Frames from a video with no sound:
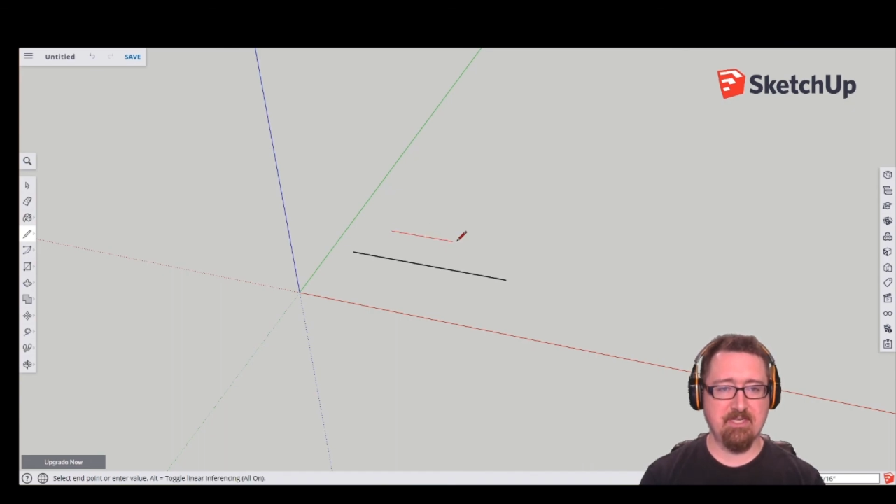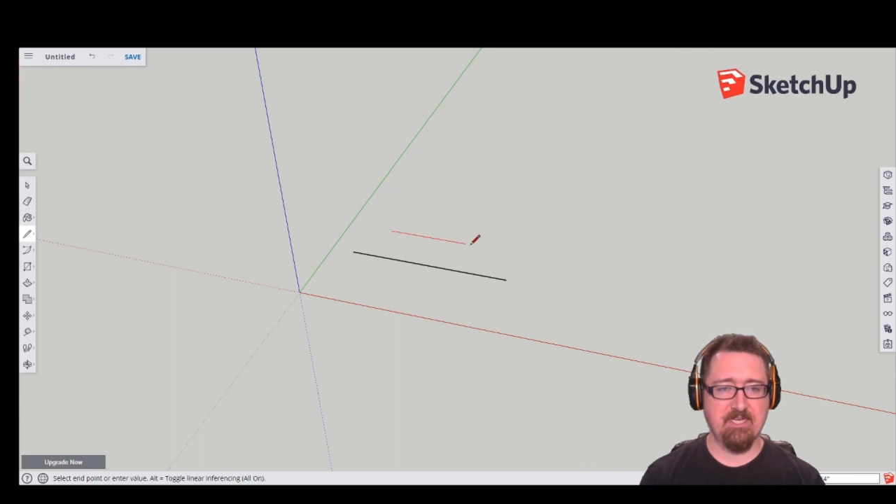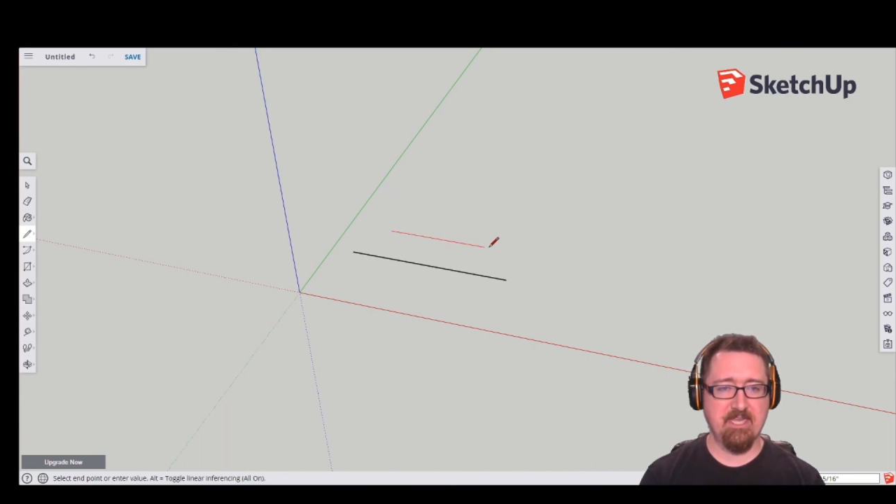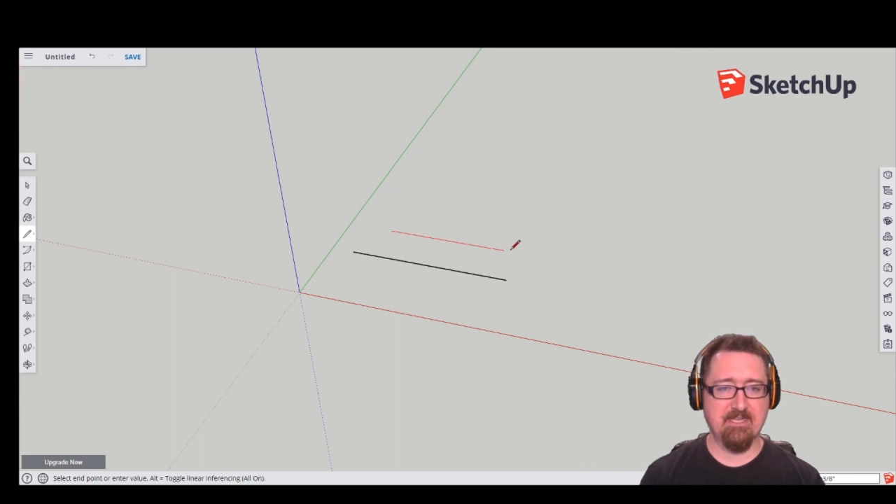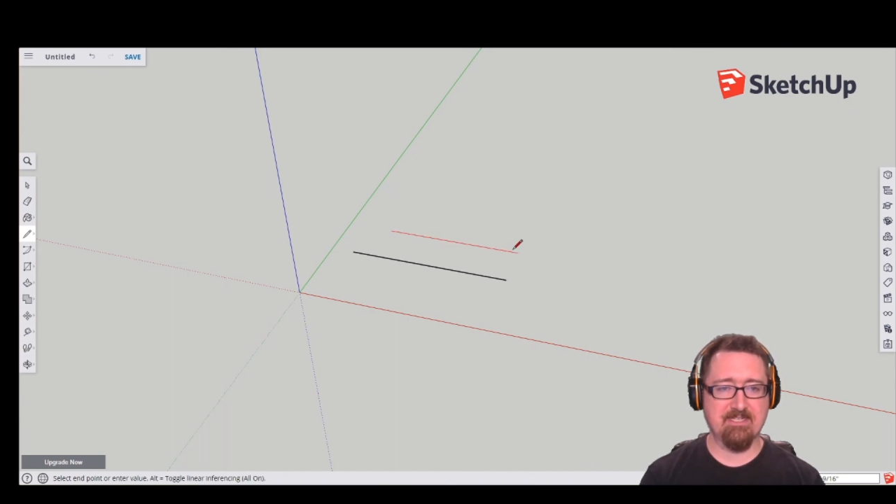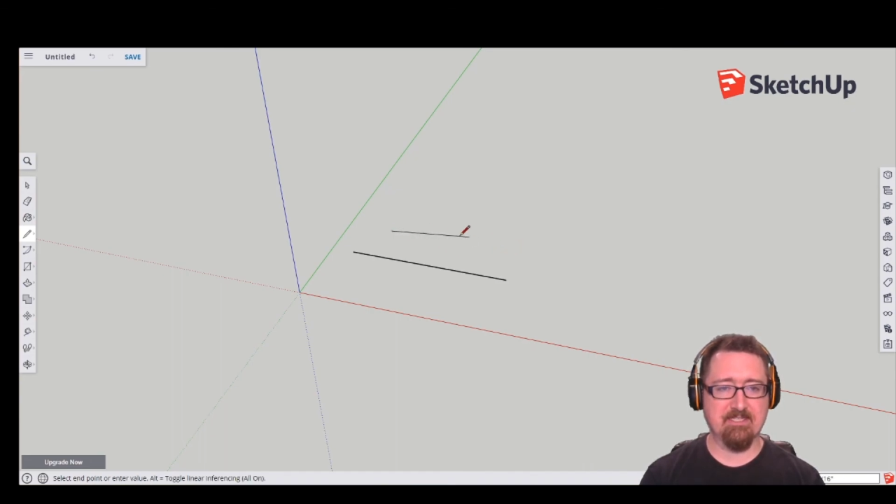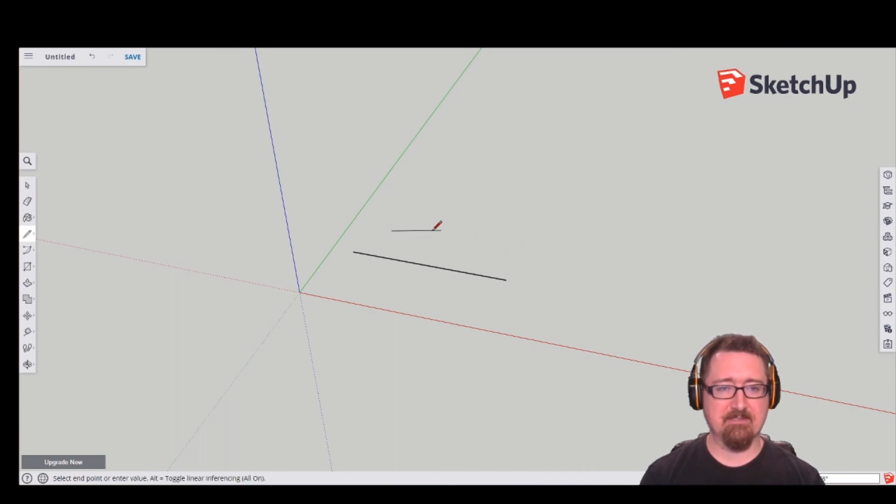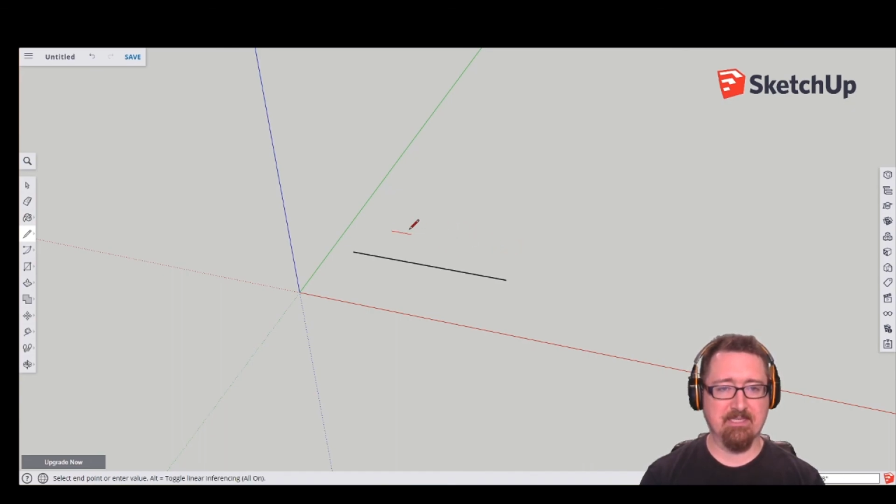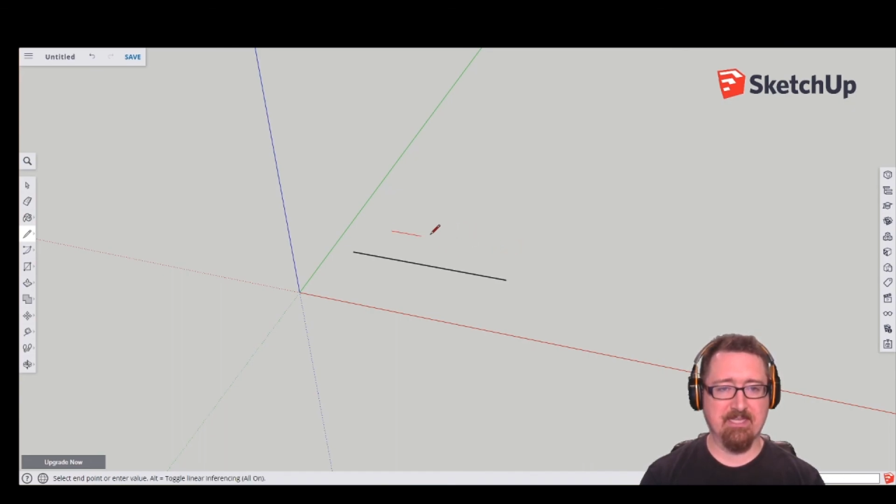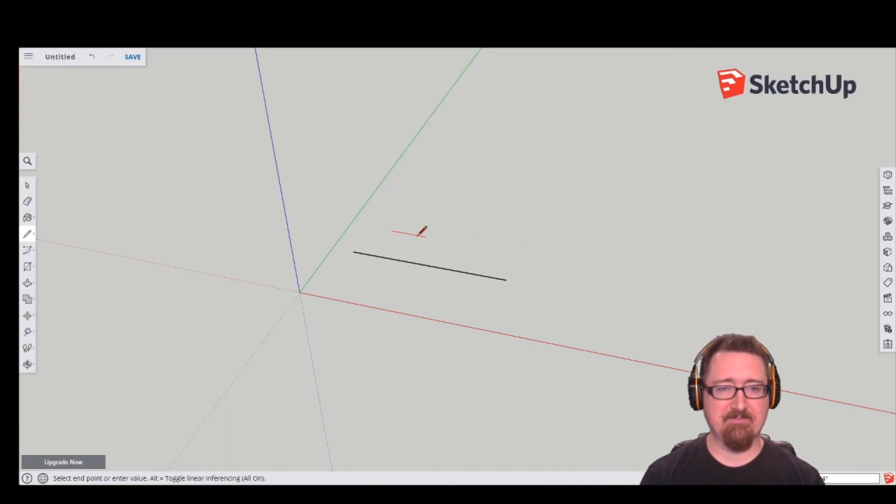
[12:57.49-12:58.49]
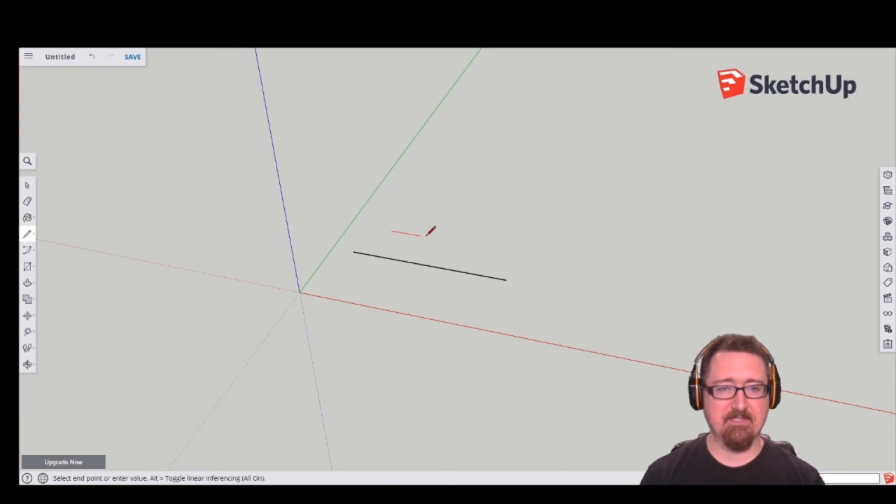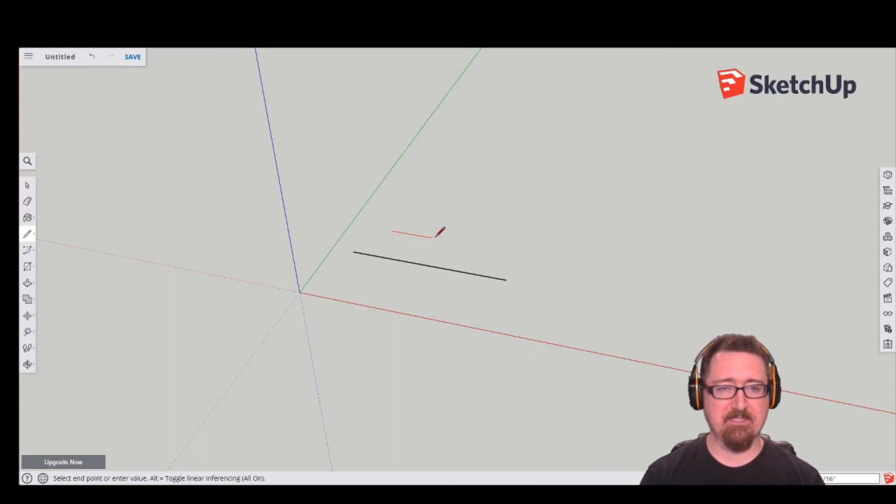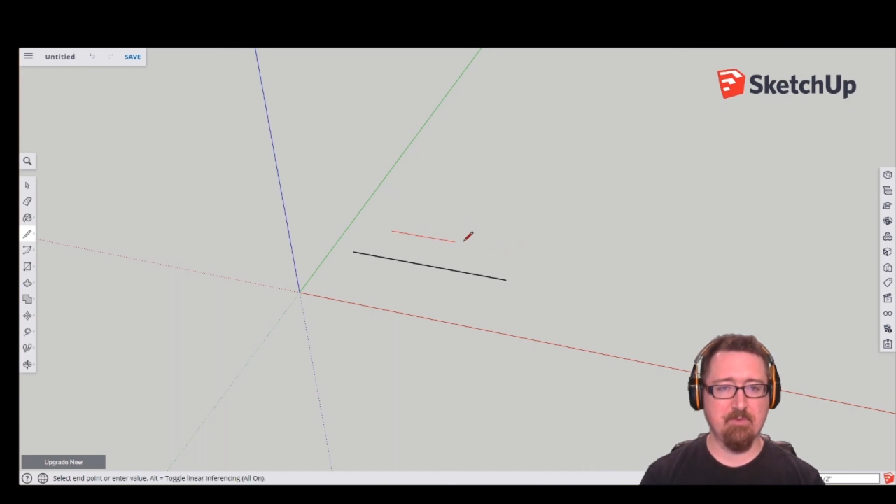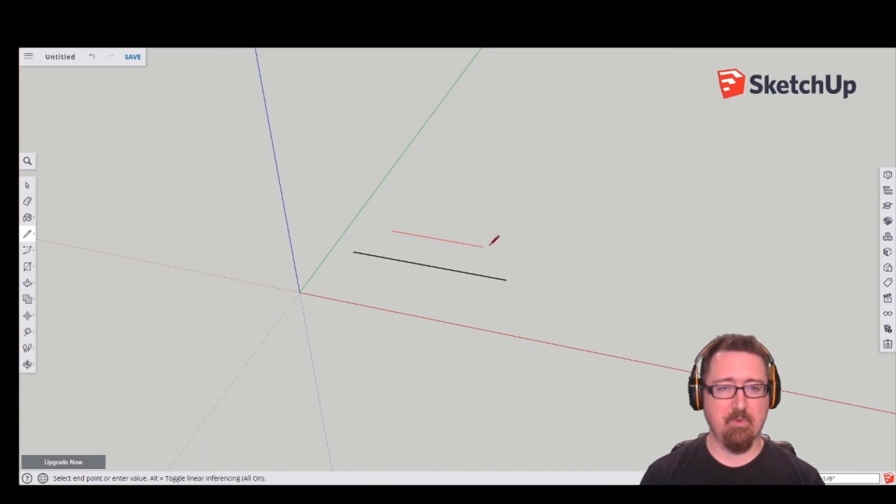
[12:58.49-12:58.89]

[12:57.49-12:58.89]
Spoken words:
again, I left click